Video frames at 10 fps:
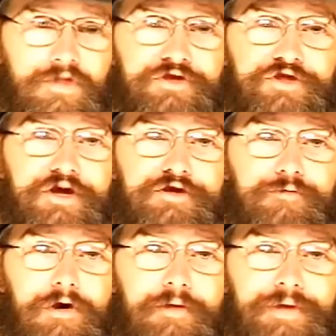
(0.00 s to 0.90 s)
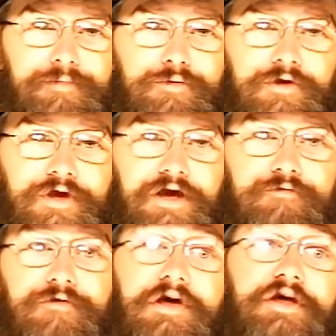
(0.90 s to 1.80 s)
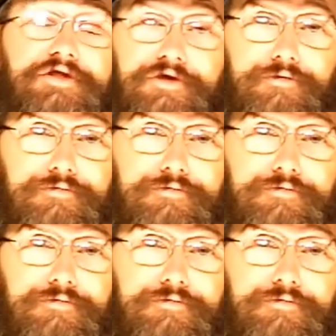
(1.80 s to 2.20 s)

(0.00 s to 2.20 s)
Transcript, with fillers: Stick to what people can relate to.